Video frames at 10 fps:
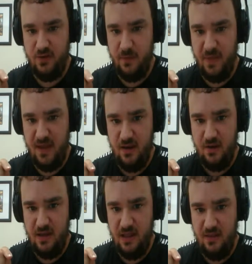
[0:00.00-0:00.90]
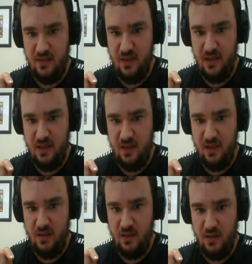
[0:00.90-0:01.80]
appeared in the
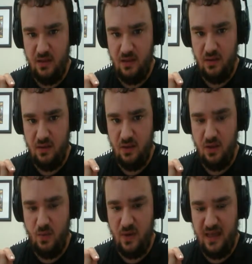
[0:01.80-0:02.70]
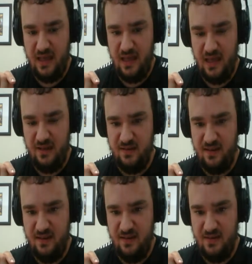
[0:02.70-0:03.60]
UA
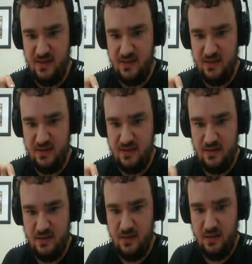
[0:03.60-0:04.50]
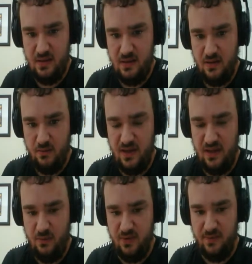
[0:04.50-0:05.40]
incident, when he was